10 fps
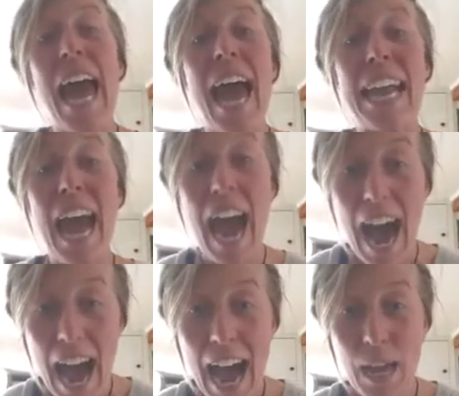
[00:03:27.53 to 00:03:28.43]
And
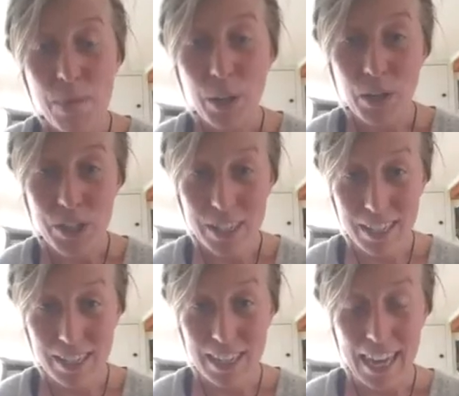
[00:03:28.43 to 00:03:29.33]
I
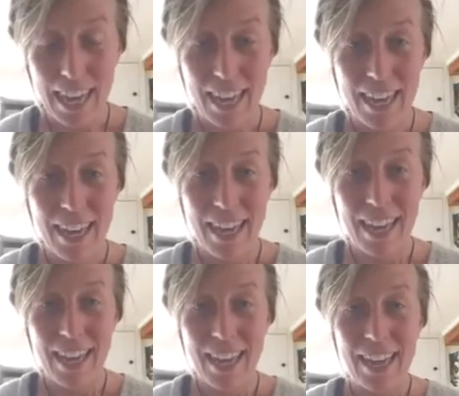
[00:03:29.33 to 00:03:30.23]
personally
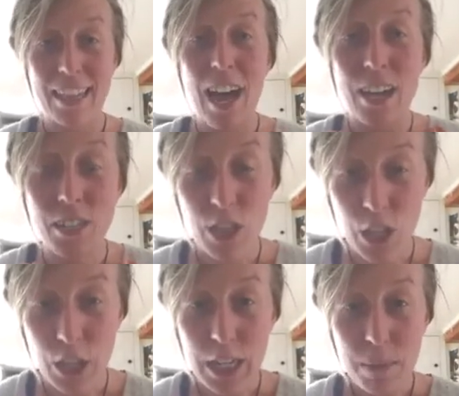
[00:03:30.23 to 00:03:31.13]
lost
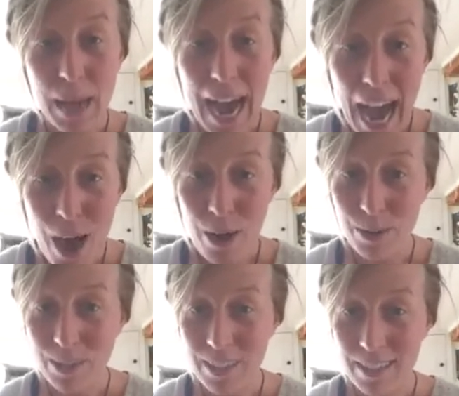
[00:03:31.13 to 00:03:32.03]
30
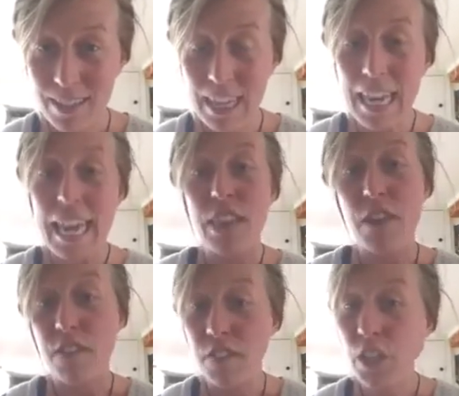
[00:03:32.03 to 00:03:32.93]
pounds in
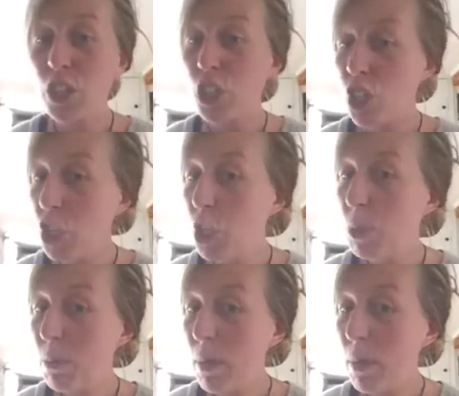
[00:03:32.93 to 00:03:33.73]
the first 2